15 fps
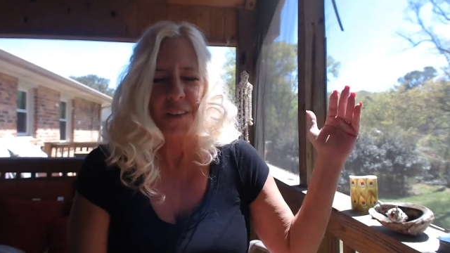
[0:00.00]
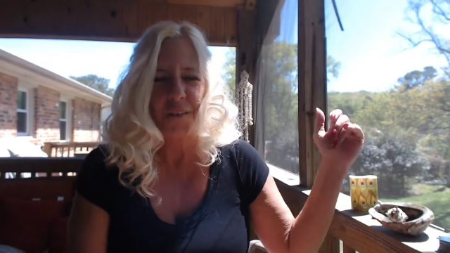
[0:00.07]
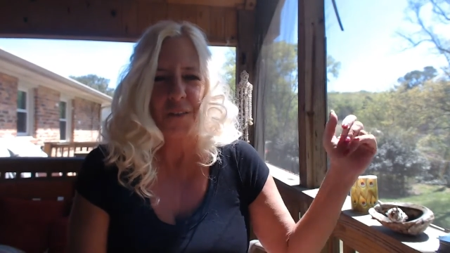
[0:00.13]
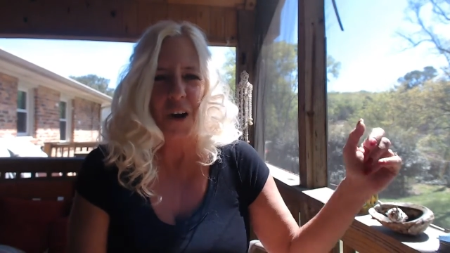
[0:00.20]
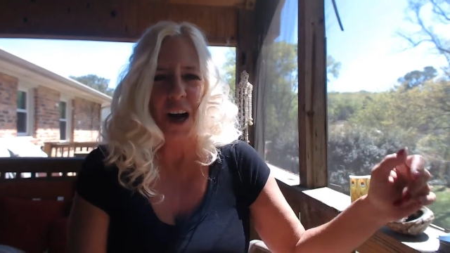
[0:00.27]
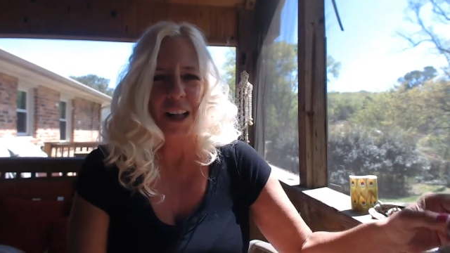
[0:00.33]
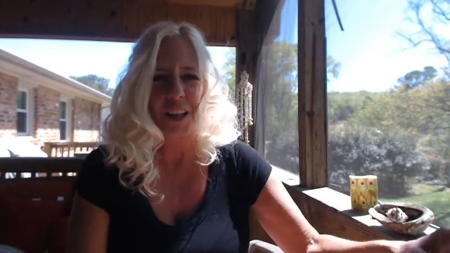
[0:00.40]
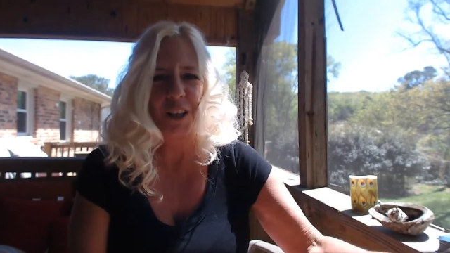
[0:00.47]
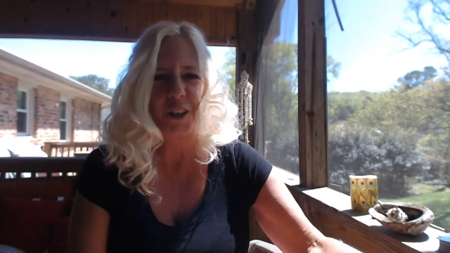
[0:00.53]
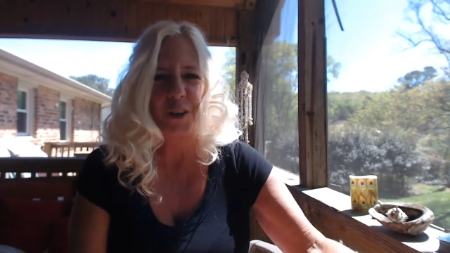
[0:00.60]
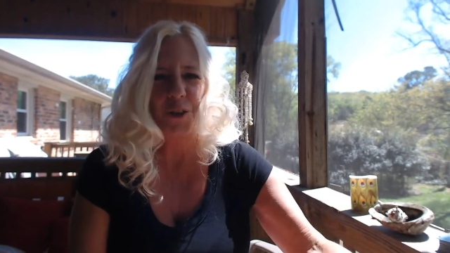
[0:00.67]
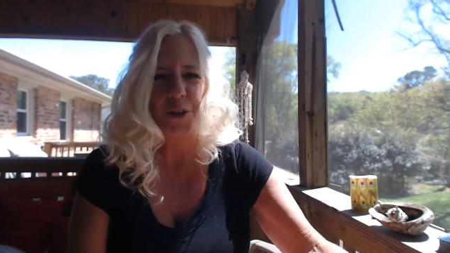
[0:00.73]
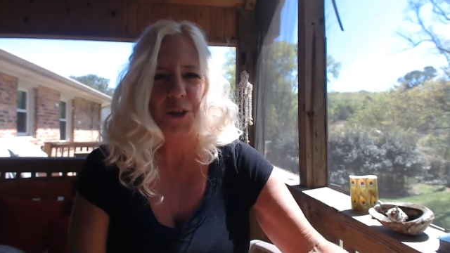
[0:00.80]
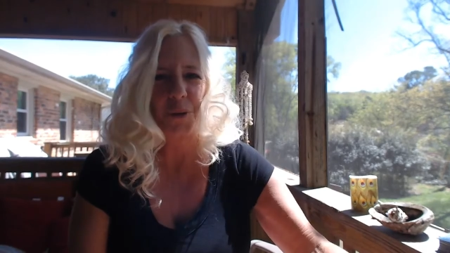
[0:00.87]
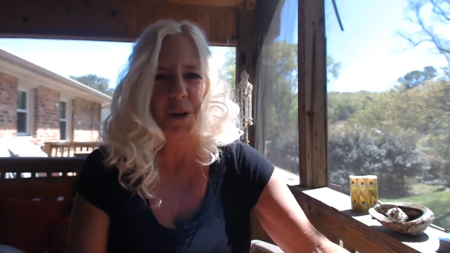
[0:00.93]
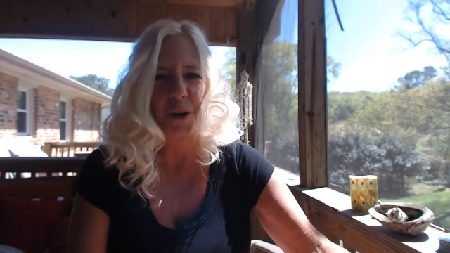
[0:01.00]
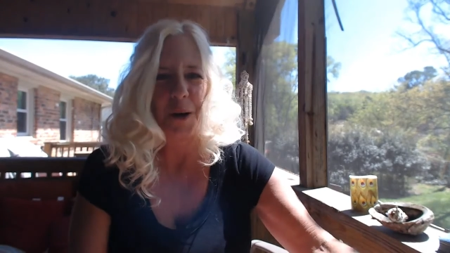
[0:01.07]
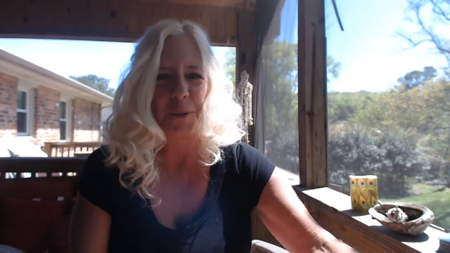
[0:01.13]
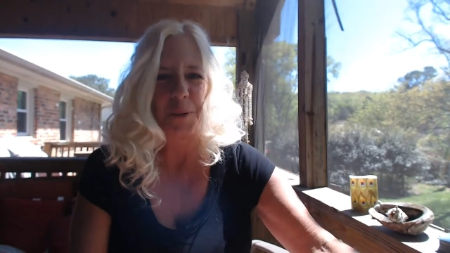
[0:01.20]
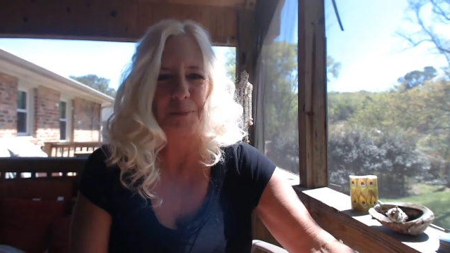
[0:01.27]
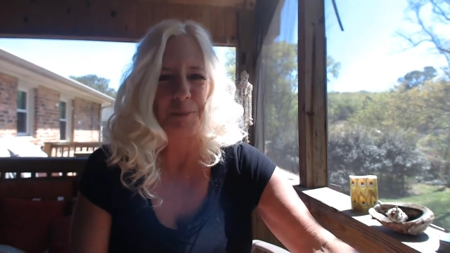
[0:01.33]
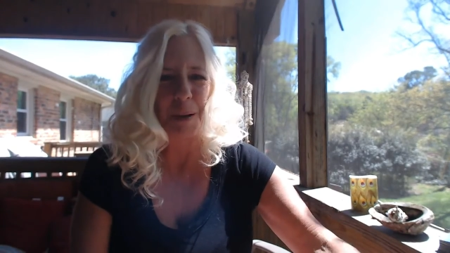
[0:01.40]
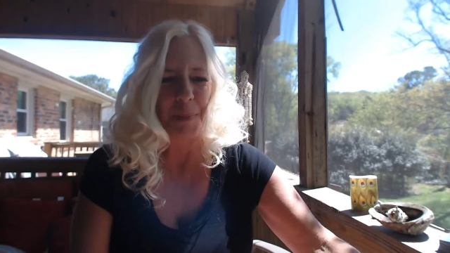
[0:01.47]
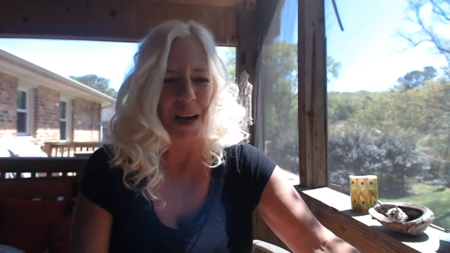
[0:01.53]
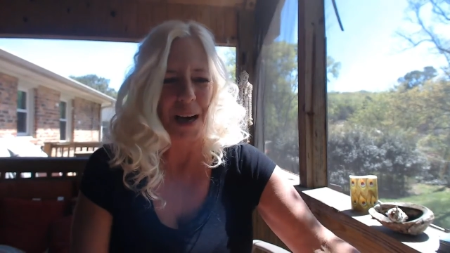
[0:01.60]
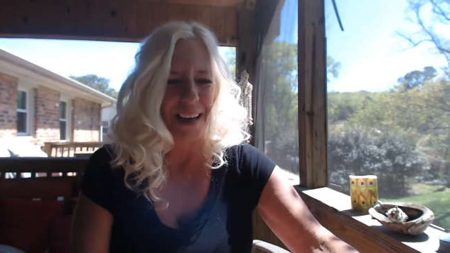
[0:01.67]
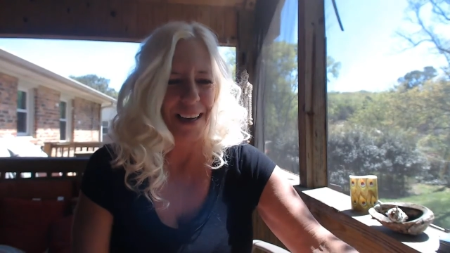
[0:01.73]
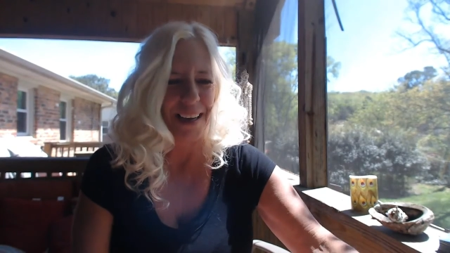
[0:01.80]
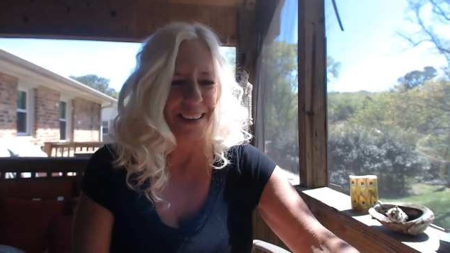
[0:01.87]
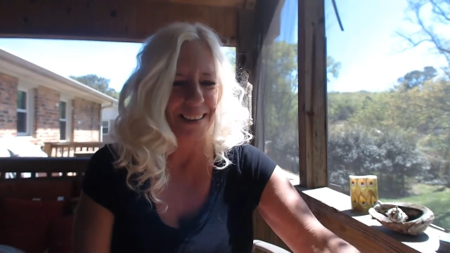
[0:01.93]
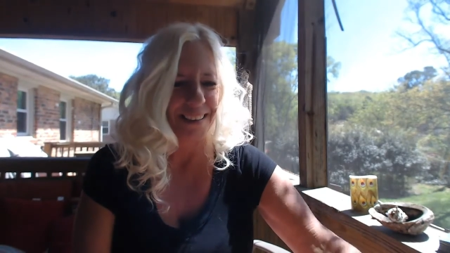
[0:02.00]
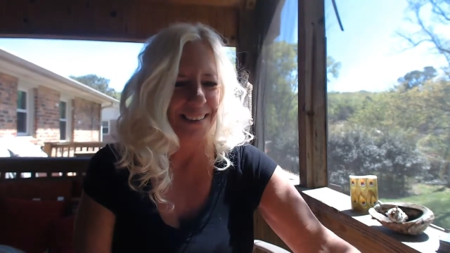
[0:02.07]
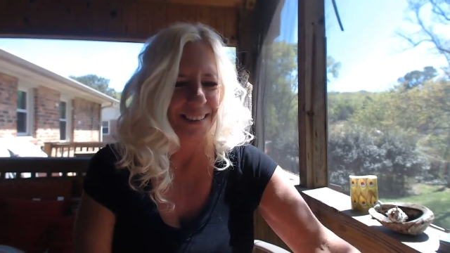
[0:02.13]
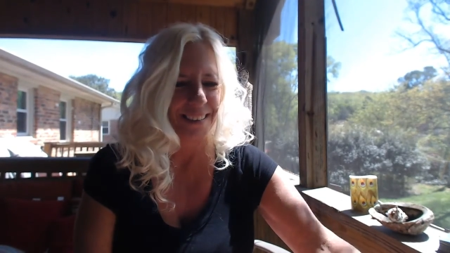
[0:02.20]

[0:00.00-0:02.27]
For Islandgirll Tarot. Bye-bye.